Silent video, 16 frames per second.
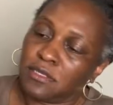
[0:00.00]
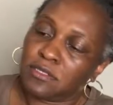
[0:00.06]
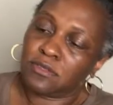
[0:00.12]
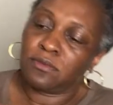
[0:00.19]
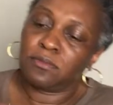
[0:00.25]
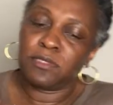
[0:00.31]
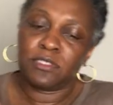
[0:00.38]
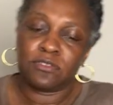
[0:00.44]
so
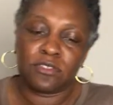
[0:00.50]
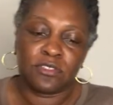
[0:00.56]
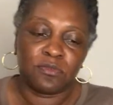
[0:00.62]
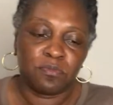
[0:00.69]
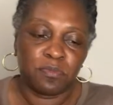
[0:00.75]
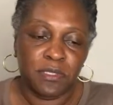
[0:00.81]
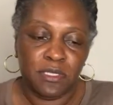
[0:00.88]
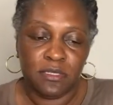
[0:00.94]
I'm gonna use this
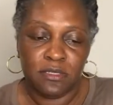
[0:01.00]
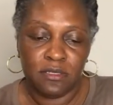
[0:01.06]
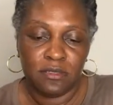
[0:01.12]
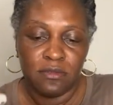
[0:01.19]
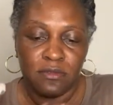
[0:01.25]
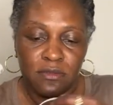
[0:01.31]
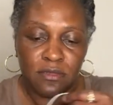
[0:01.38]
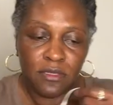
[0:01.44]
pen
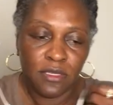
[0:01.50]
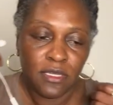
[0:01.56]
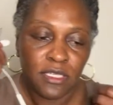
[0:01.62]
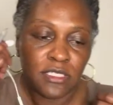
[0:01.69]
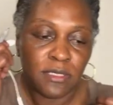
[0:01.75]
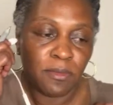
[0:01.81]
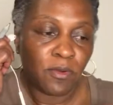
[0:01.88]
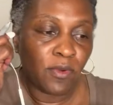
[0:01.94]

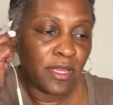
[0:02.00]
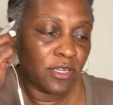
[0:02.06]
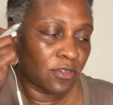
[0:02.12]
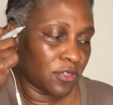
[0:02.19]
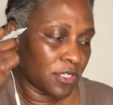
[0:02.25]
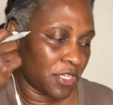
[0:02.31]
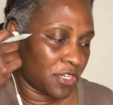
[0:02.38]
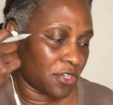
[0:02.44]
because I'm gonna write
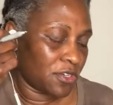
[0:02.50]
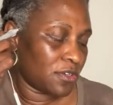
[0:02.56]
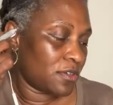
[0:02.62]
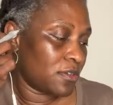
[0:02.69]
on here.